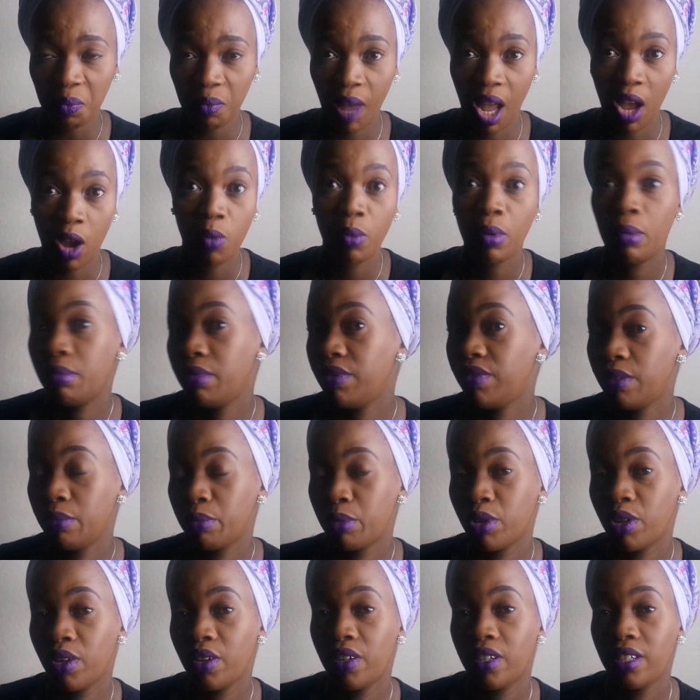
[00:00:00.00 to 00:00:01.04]
I hope I'm even
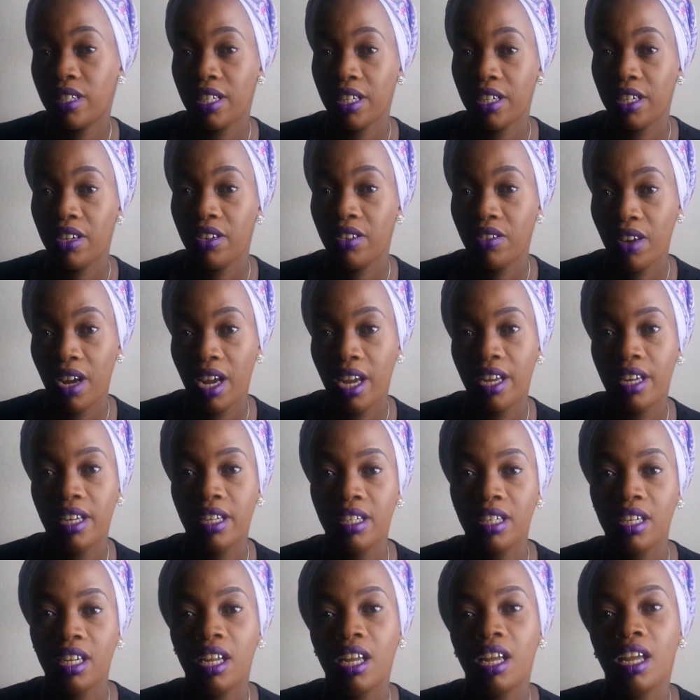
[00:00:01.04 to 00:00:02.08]
pronouncing it right.
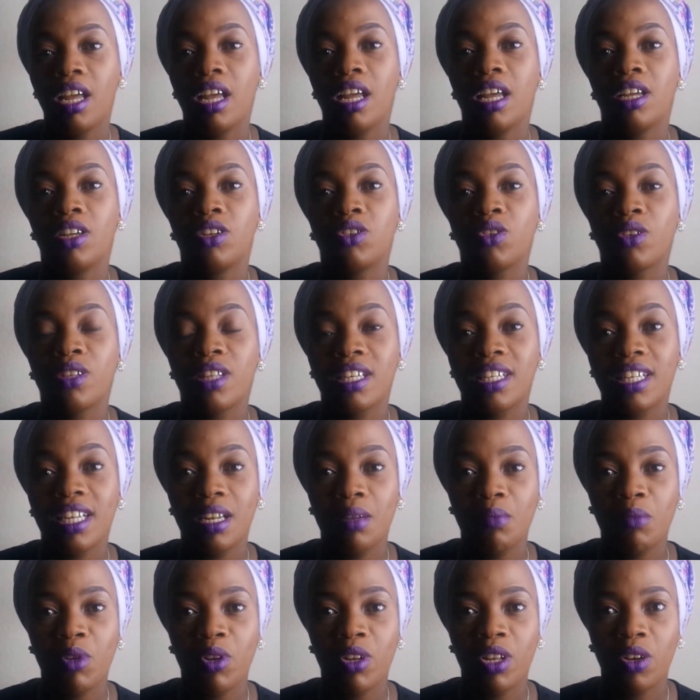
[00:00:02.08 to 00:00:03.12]
So they
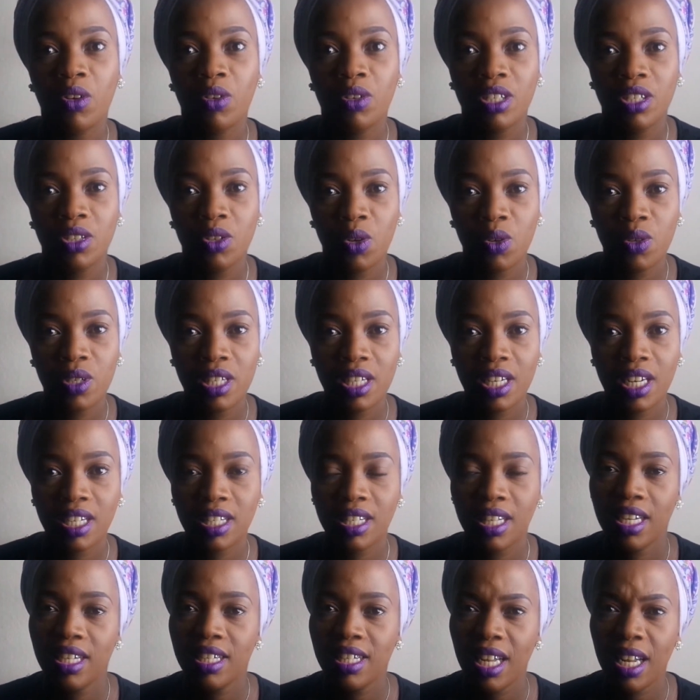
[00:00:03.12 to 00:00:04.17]
started me on the oxytocin. As
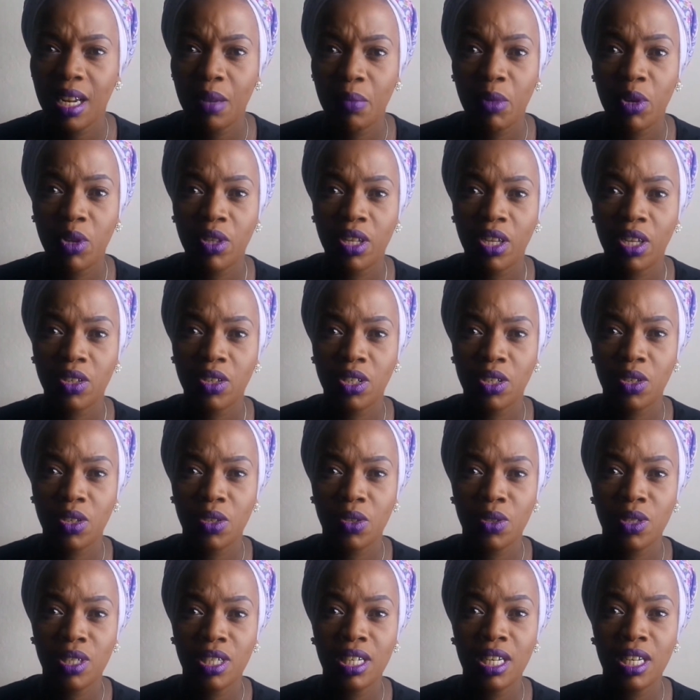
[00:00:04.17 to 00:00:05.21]
they started me on the
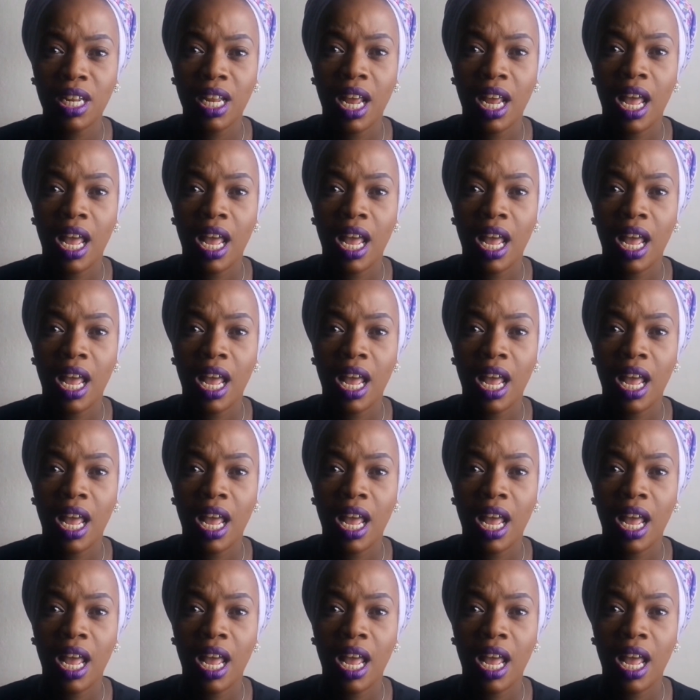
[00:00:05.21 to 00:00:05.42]
oxytocin,